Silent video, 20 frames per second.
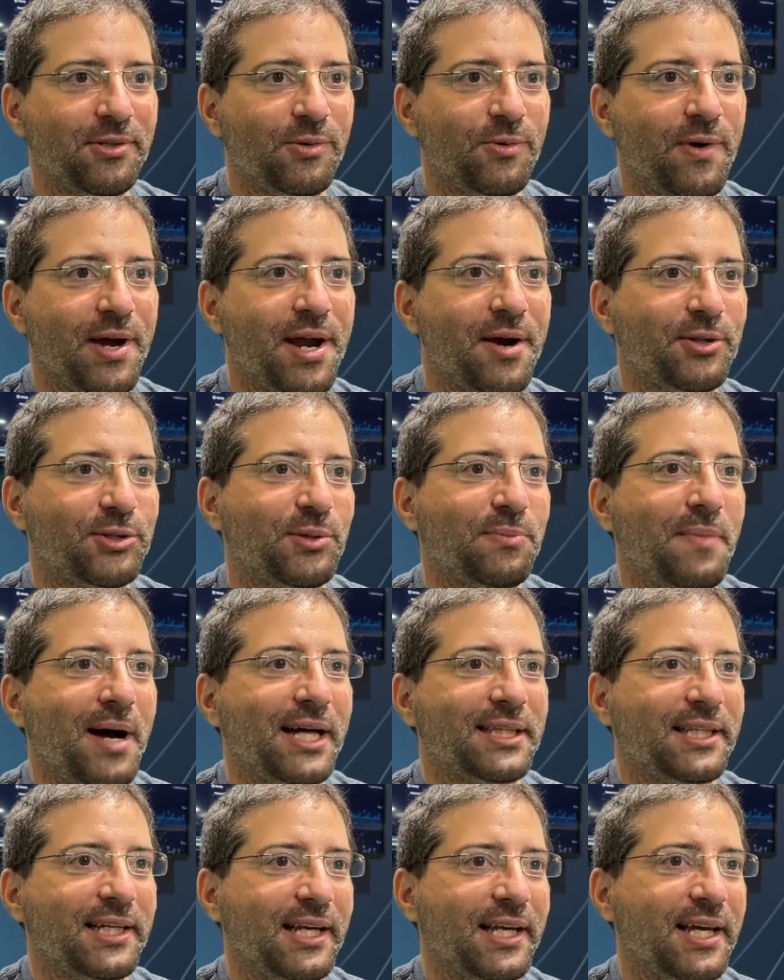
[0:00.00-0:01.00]
where
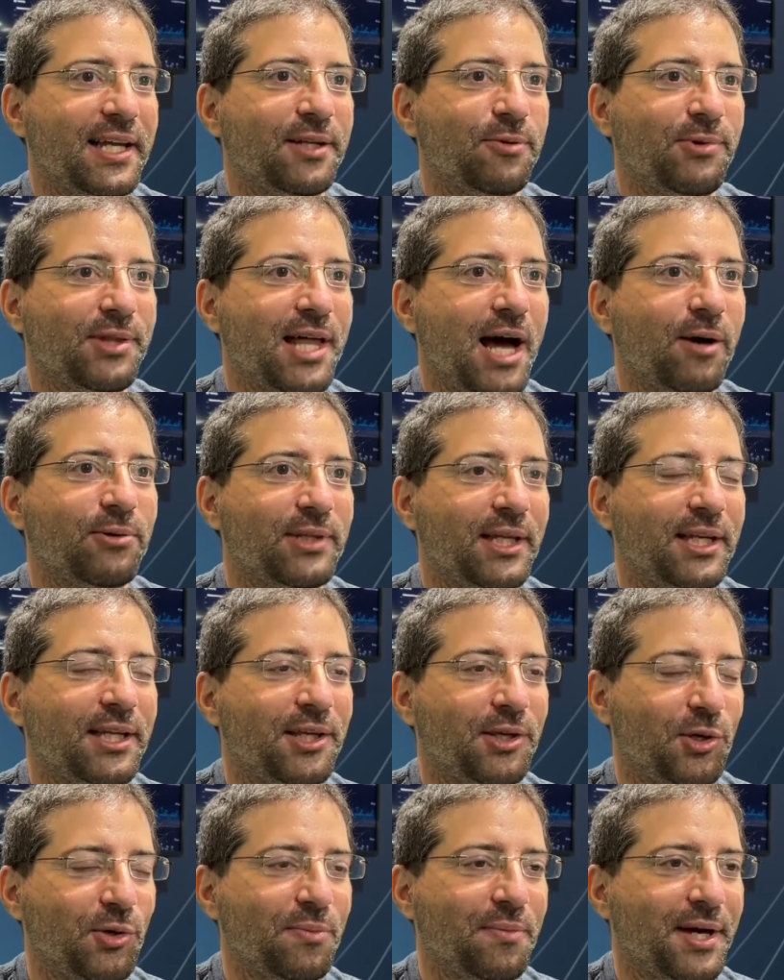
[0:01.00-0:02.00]
automatically and without any
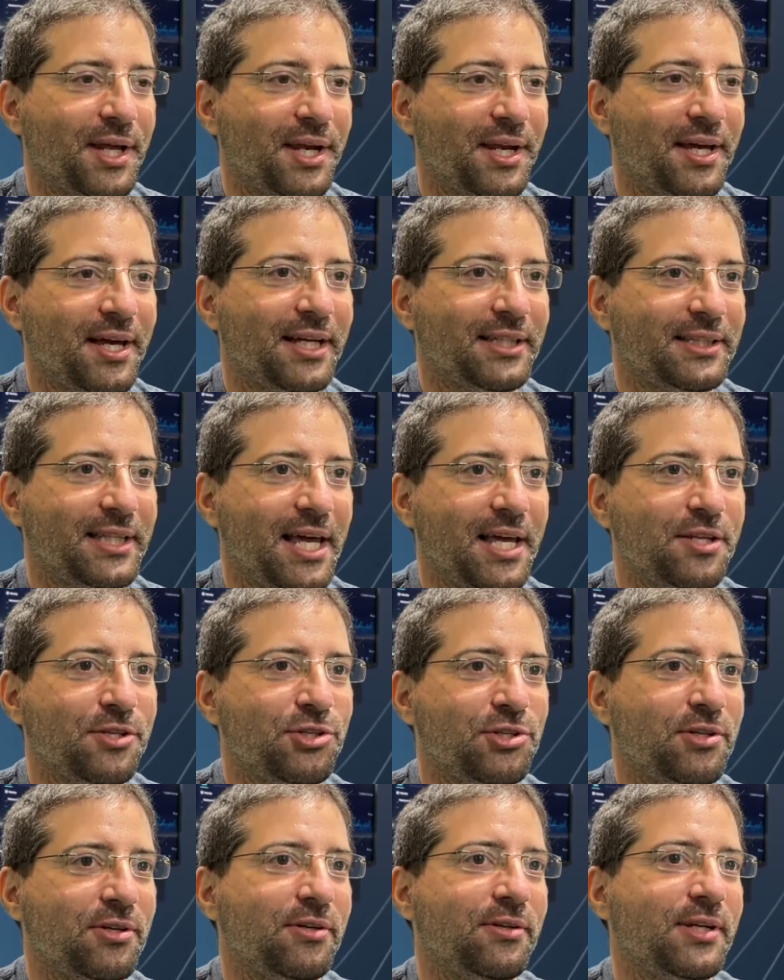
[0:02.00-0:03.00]
human
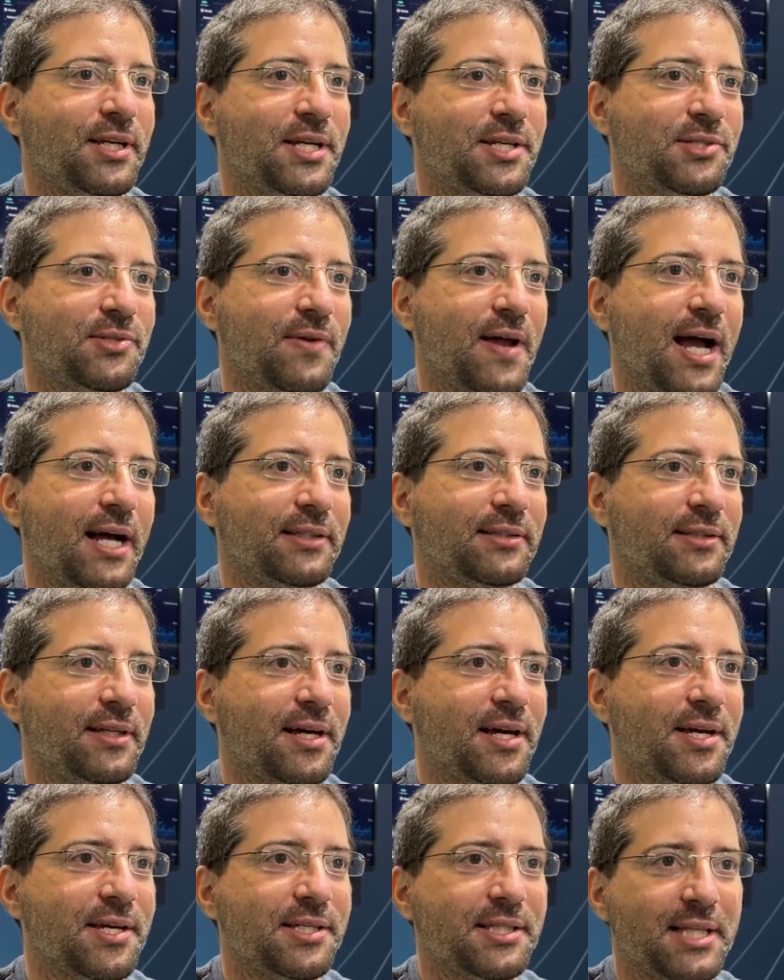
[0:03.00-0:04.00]
attention,
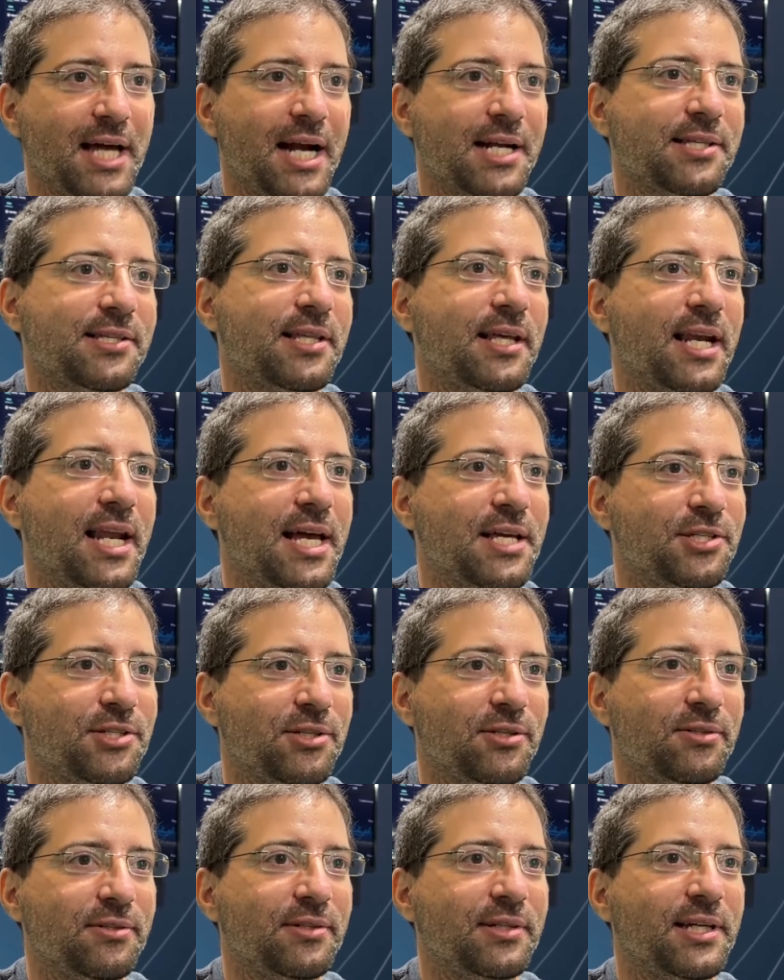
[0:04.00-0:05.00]
Instruqt starts the
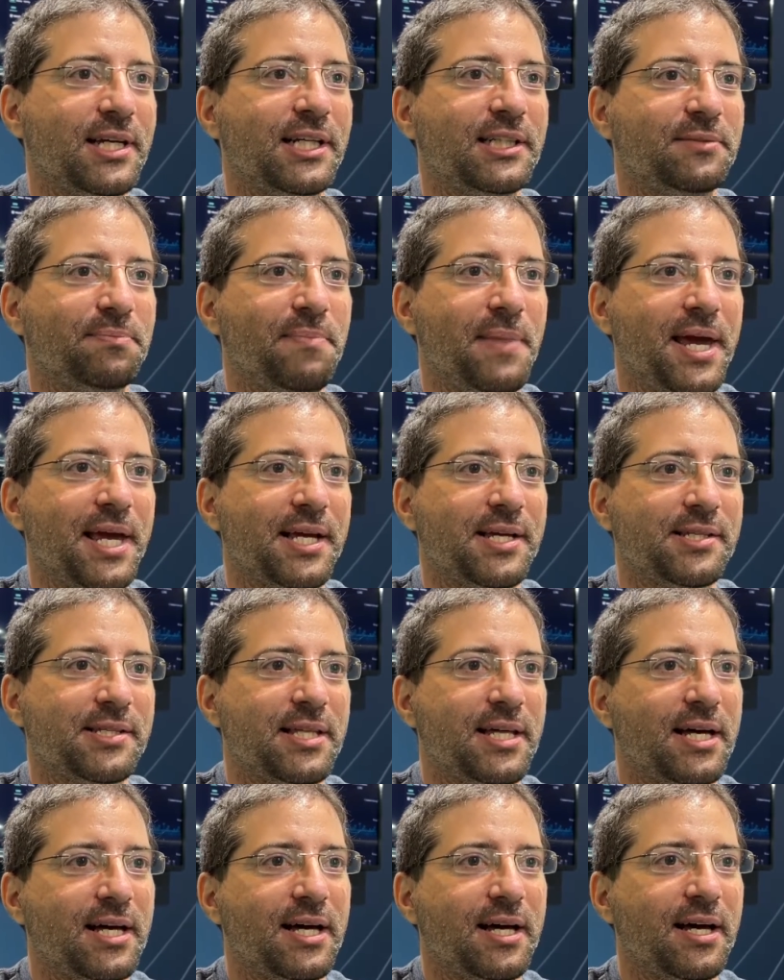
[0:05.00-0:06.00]
lesson. It makes
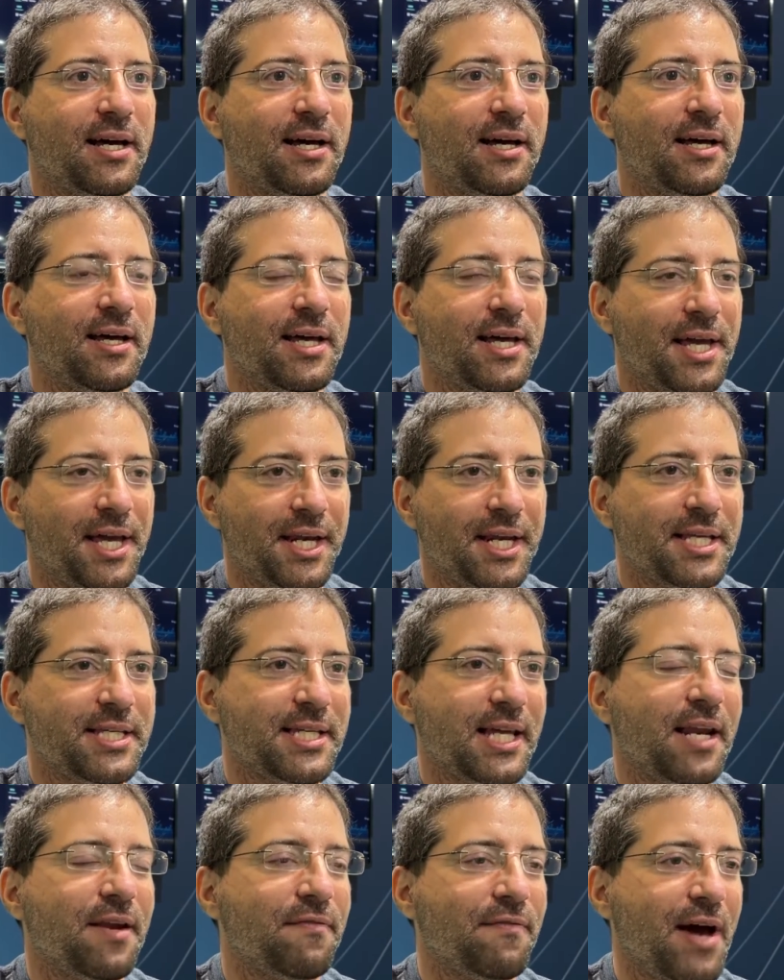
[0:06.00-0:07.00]
the
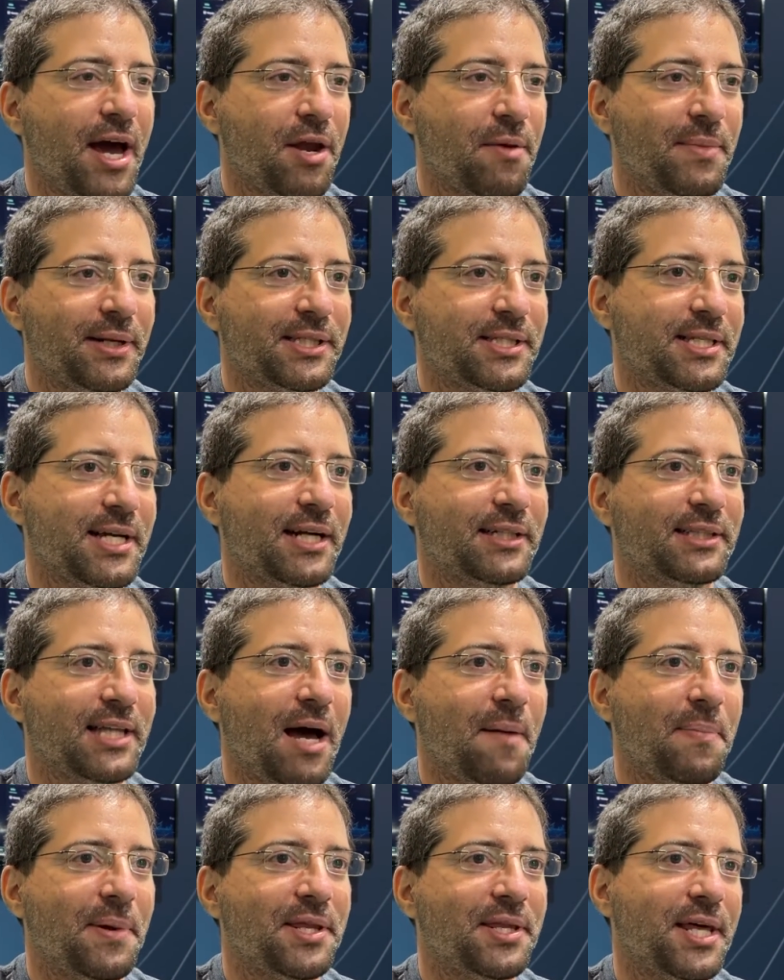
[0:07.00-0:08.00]
initial environment start
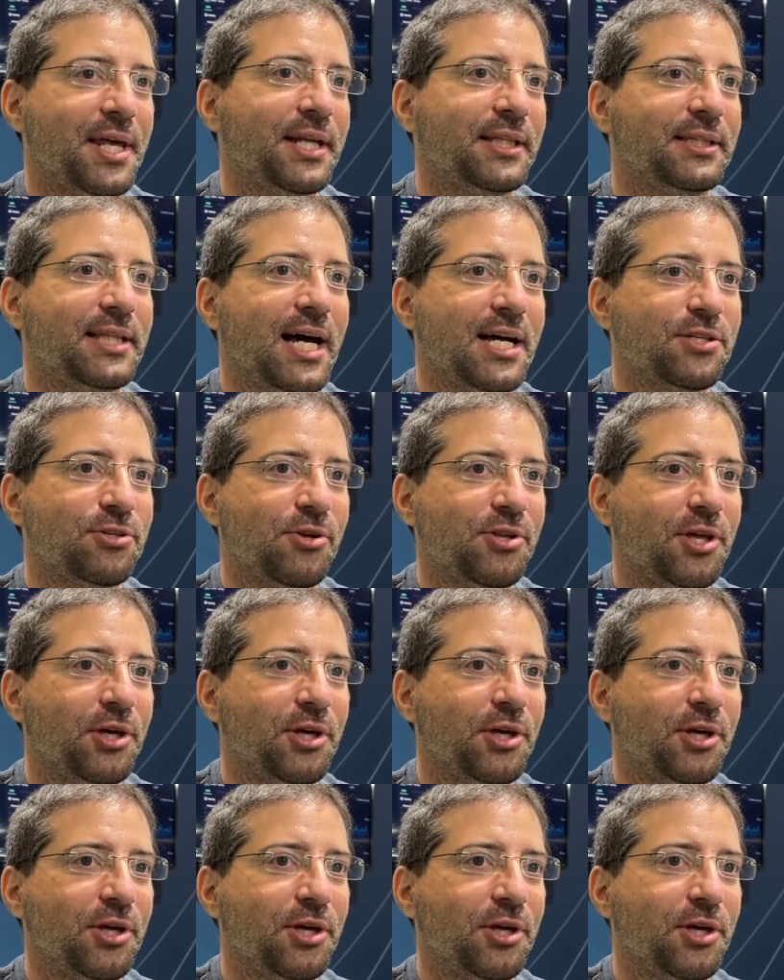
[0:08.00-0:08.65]
up, and then it does all the